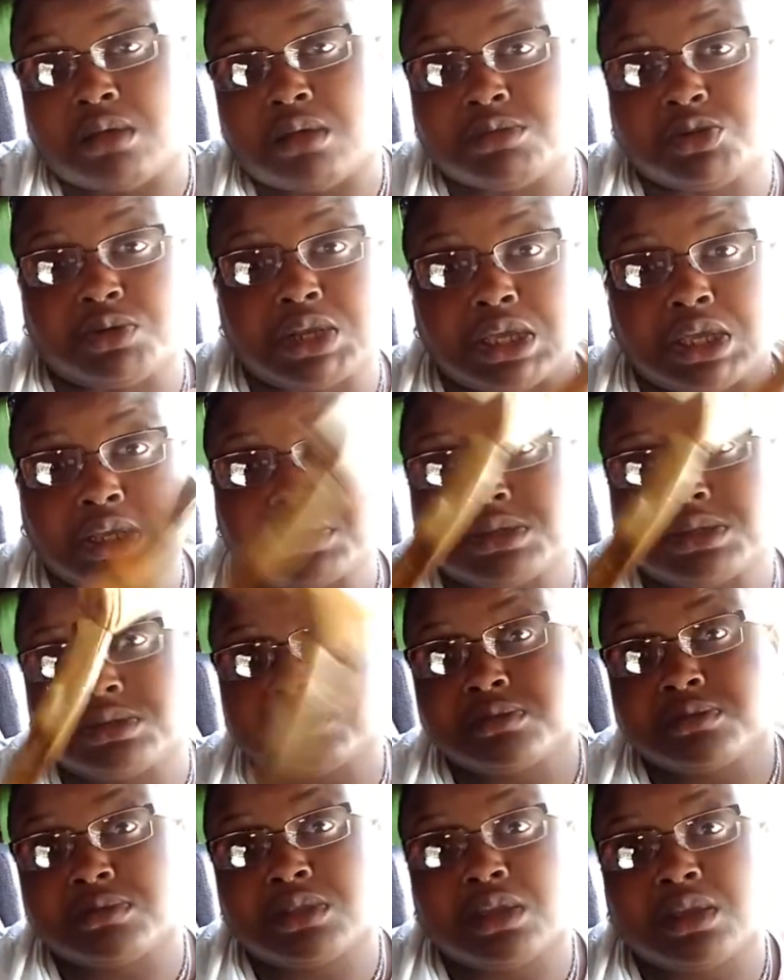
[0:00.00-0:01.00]
come to an end.
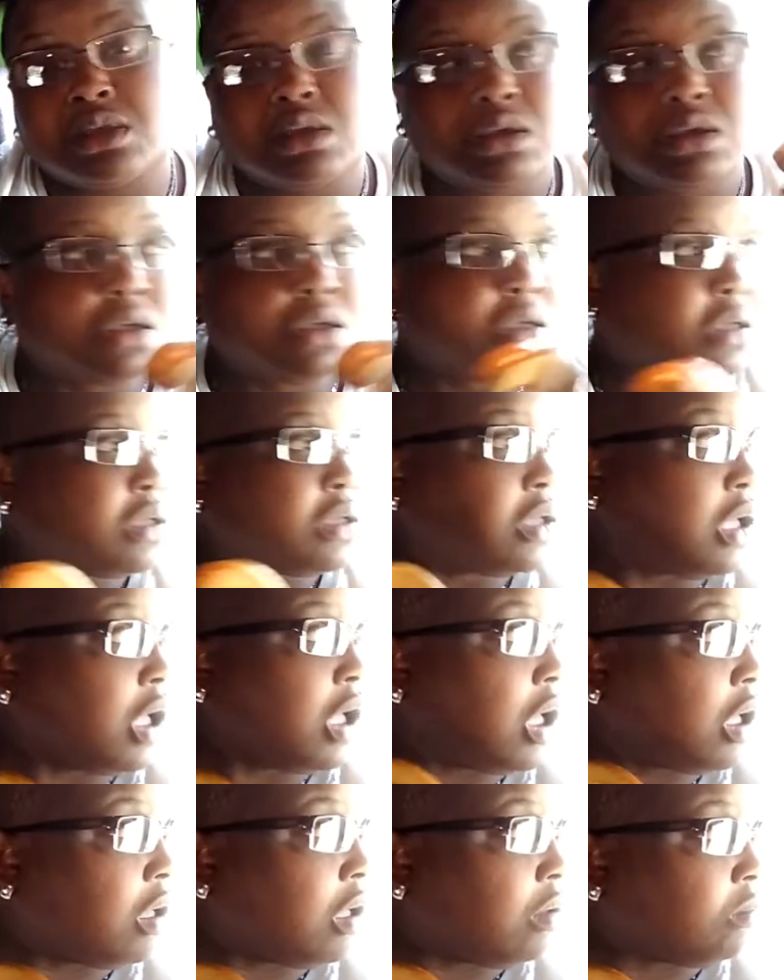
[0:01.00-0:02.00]

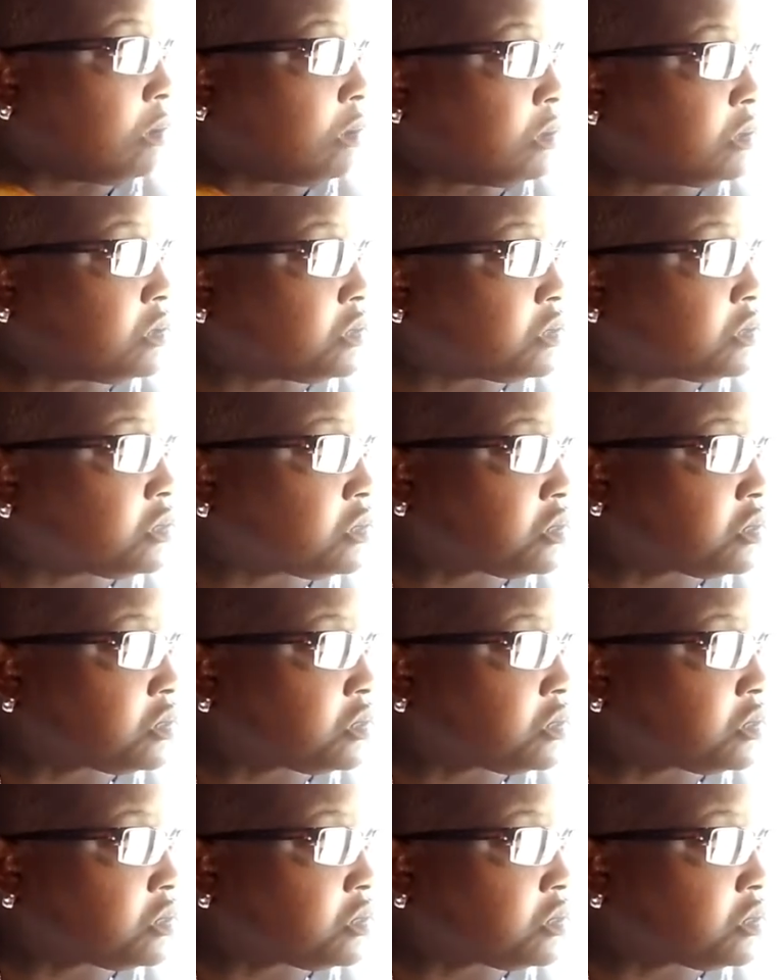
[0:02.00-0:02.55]
Um,